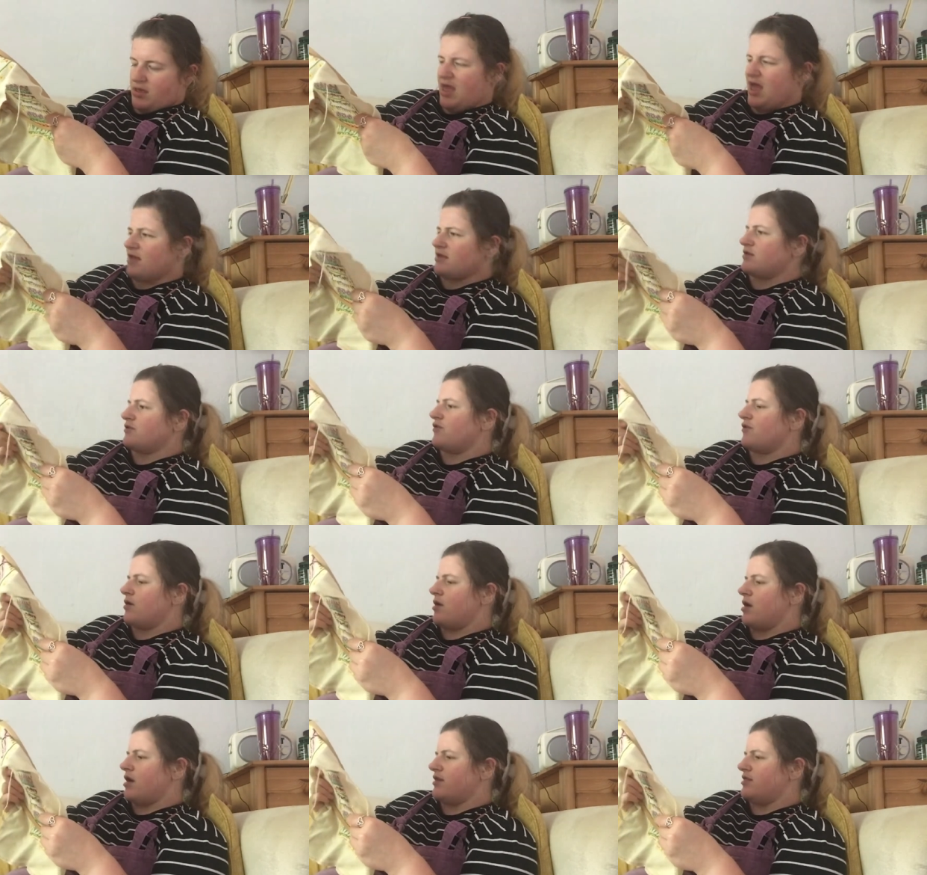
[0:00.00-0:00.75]
yeah, I,
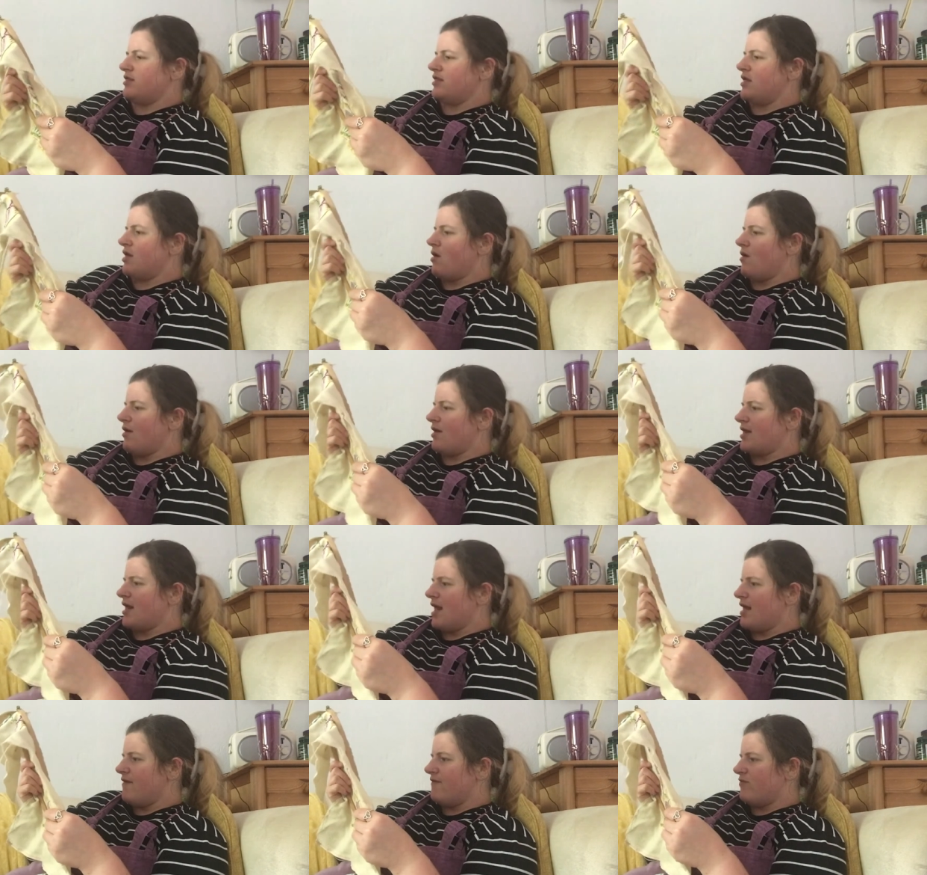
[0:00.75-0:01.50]
tr- I,
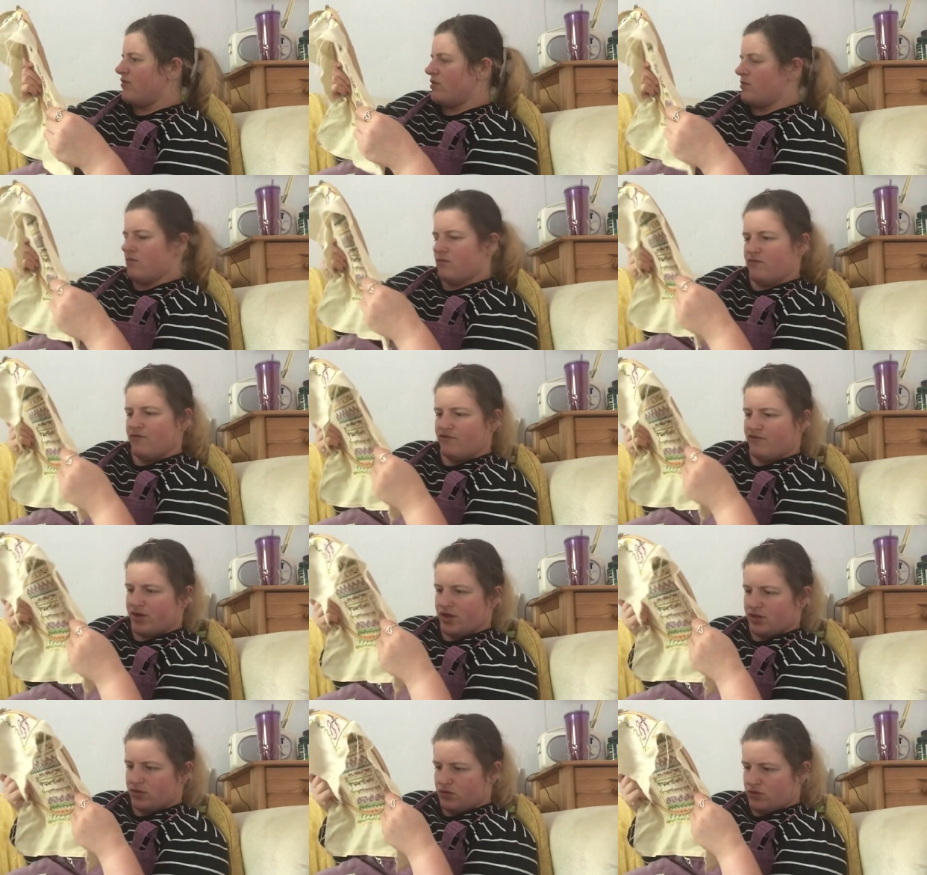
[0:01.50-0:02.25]
I gave them
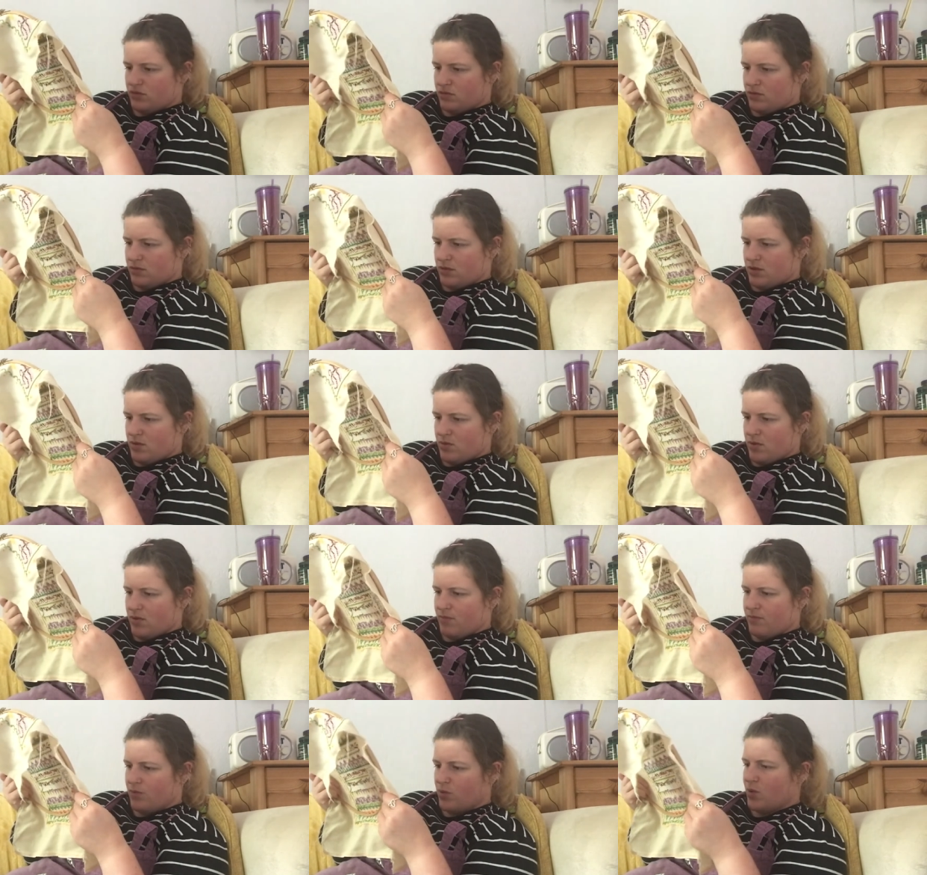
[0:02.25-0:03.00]
French knots
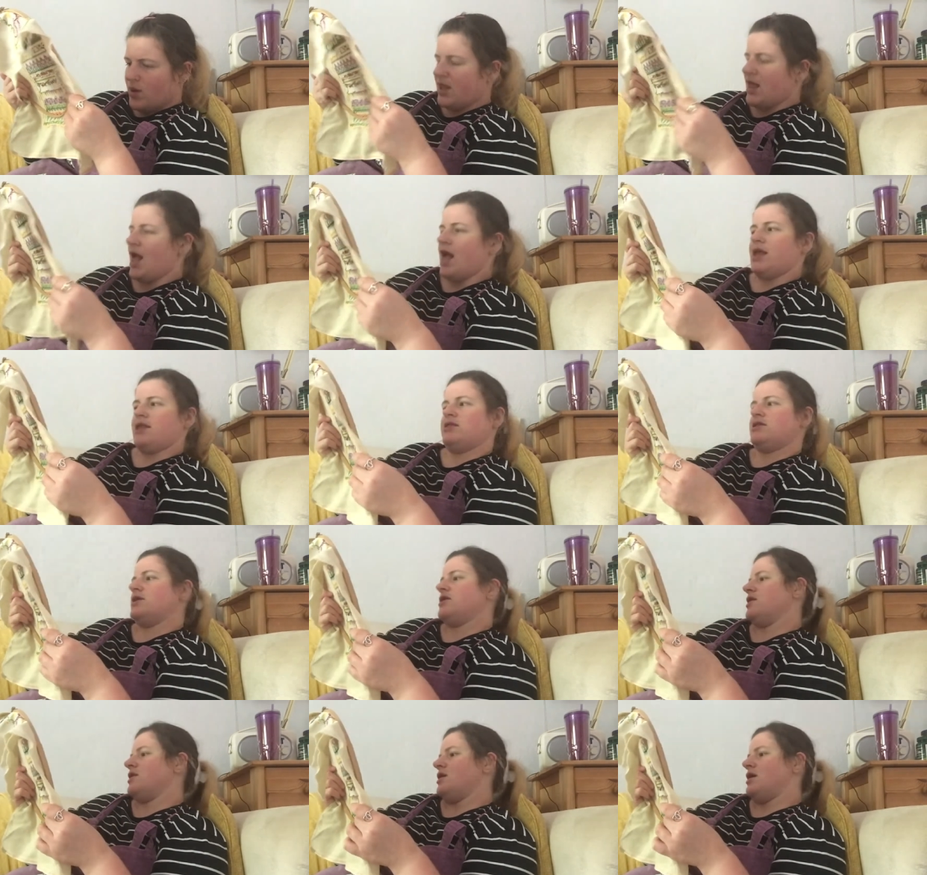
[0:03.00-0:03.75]
at one point
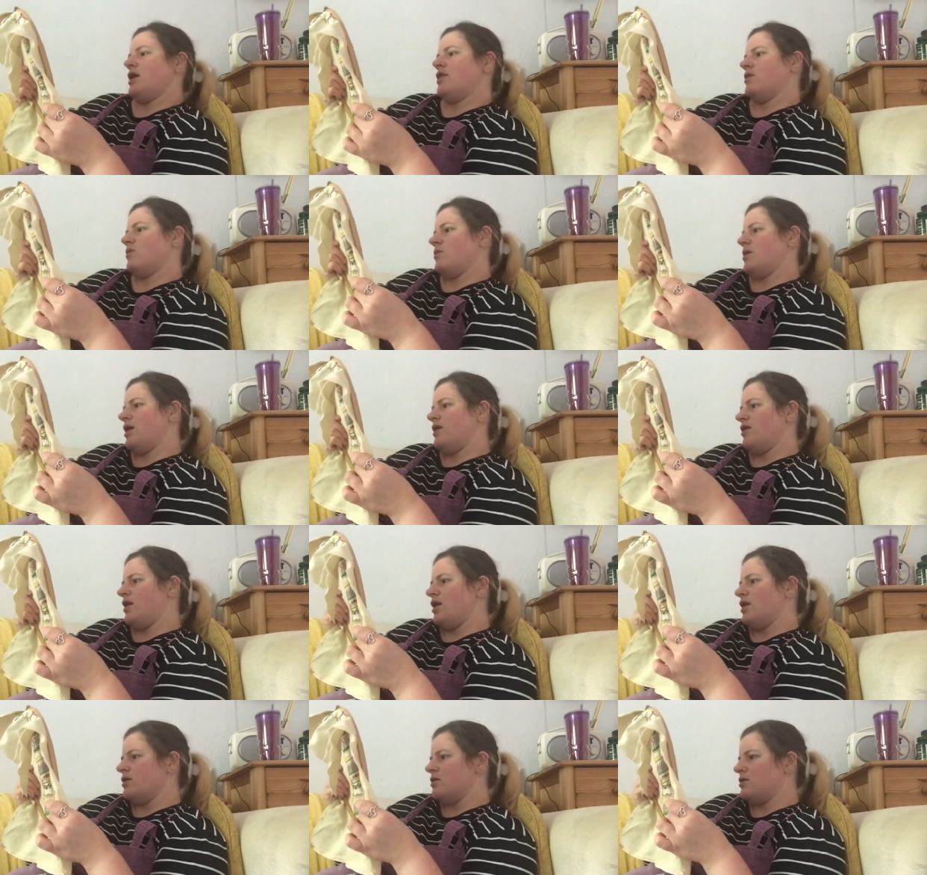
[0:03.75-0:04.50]
and didn't like the
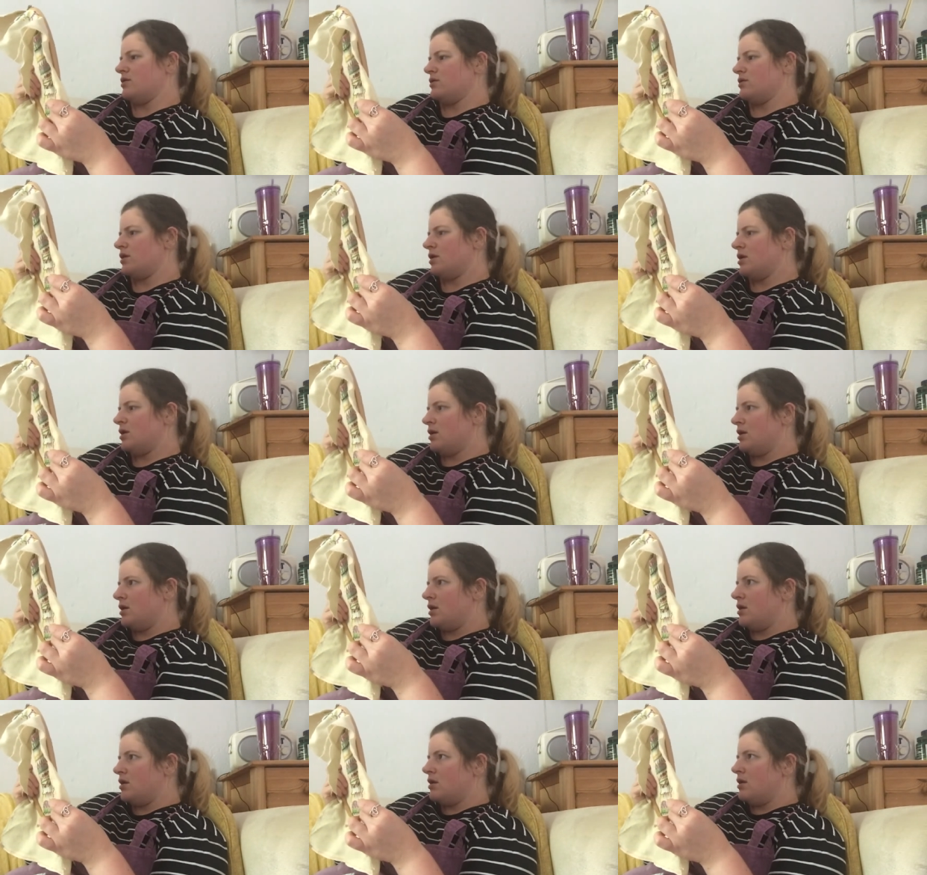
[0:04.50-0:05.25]
way they looked.
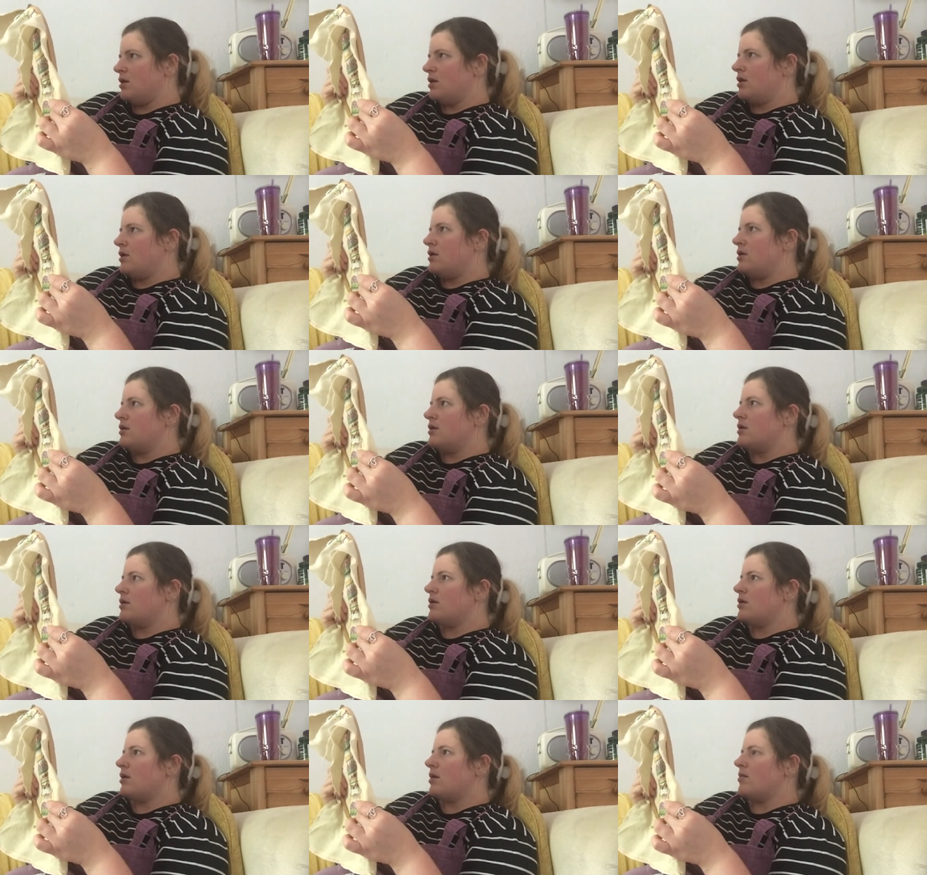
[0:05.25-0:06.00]

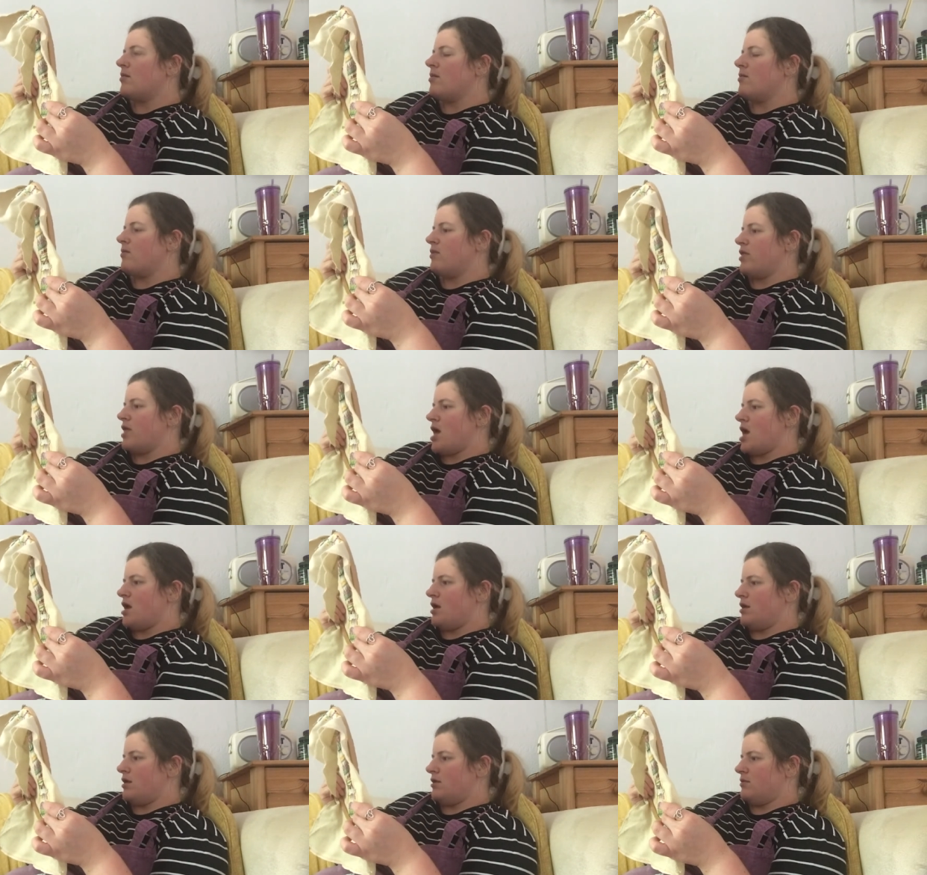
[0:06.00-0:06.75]
I remember
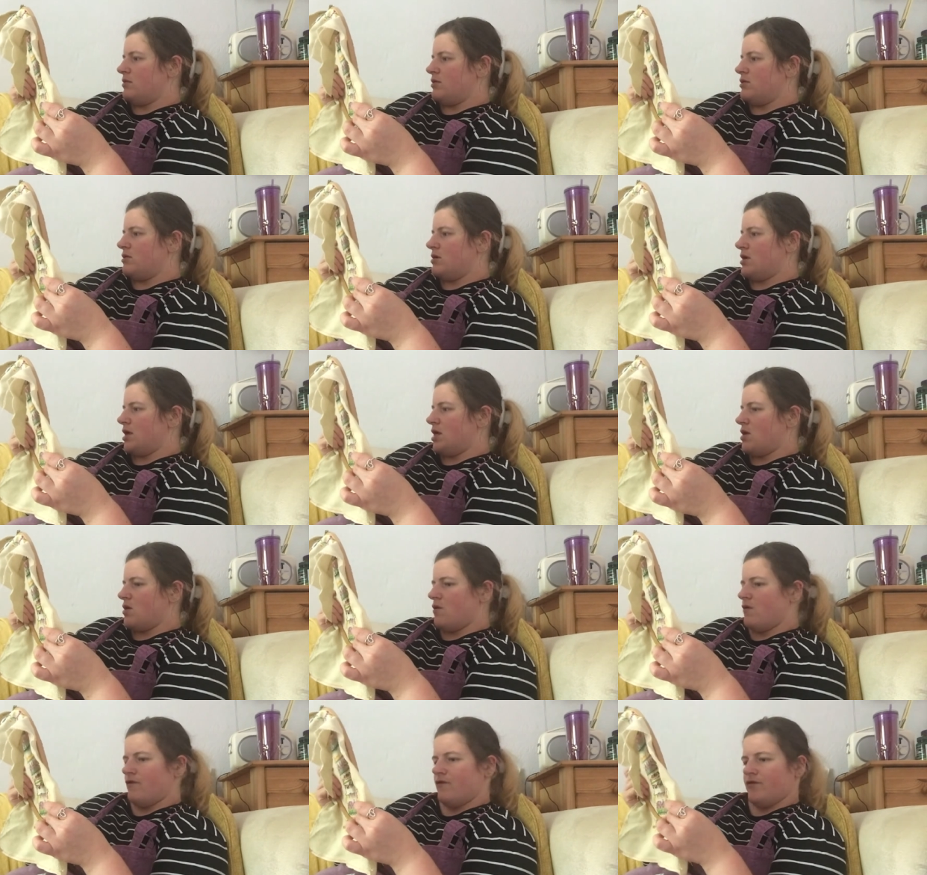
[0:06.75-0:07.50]
that, so I took
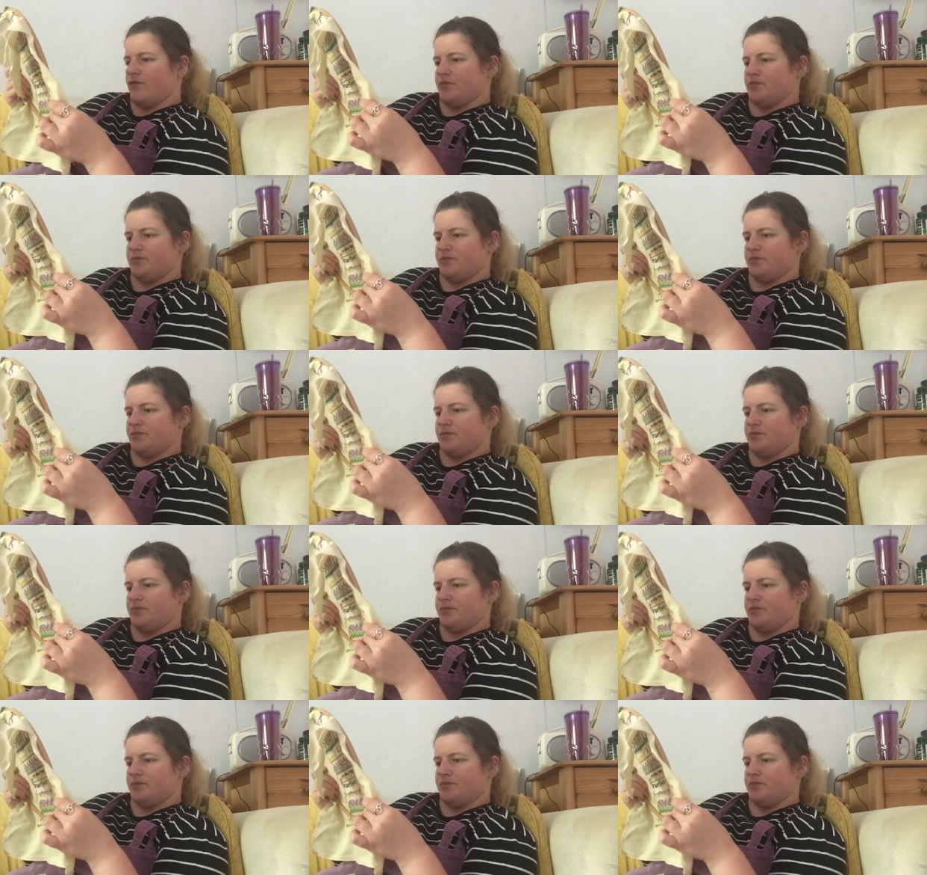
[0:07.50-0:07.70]
it off.